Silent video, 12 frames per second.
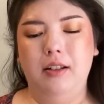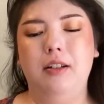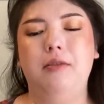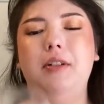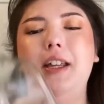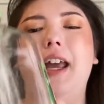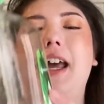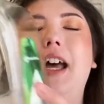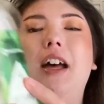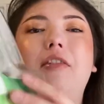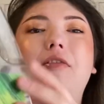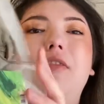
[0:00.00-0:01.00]
We
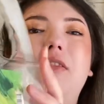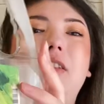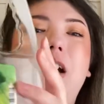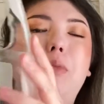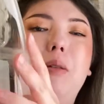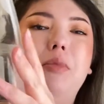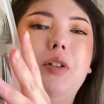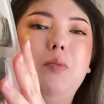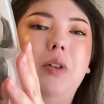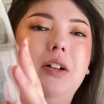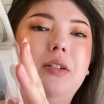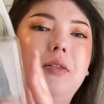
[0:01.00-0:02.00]
have a Member's
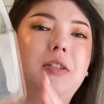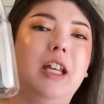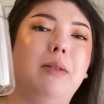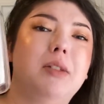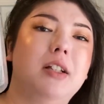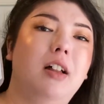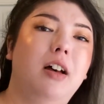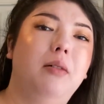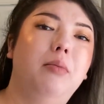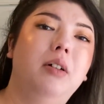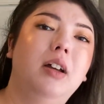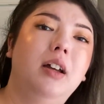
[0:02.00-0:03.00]
Marks of Sam's Club.
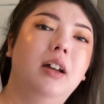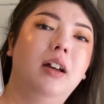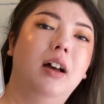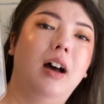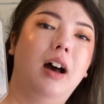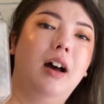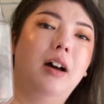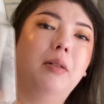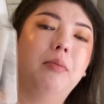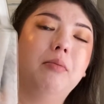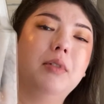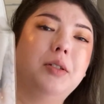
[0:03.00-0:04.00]

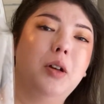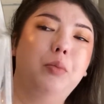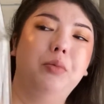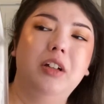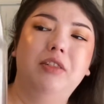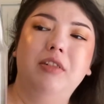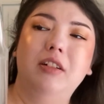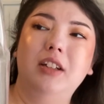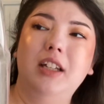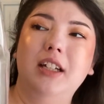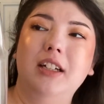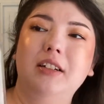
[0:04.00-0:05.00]
Soap refill
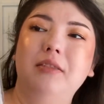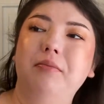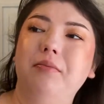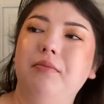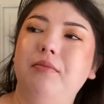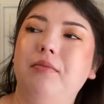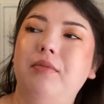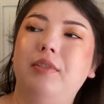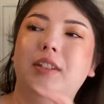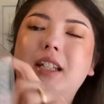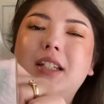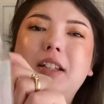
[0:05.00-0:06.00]
here.
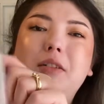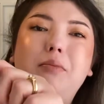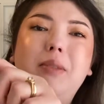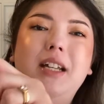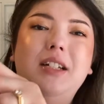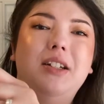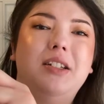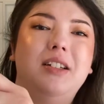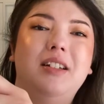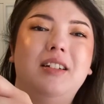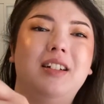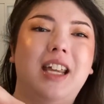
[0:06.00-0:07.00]
This little bit,
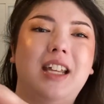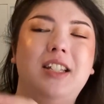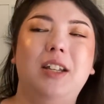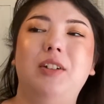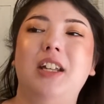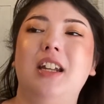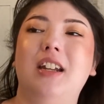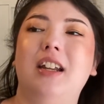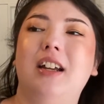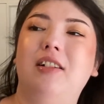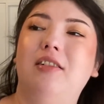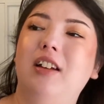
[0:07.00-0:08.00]
just can't seem to get it
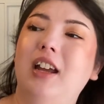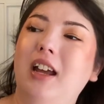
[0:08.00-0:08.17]
out.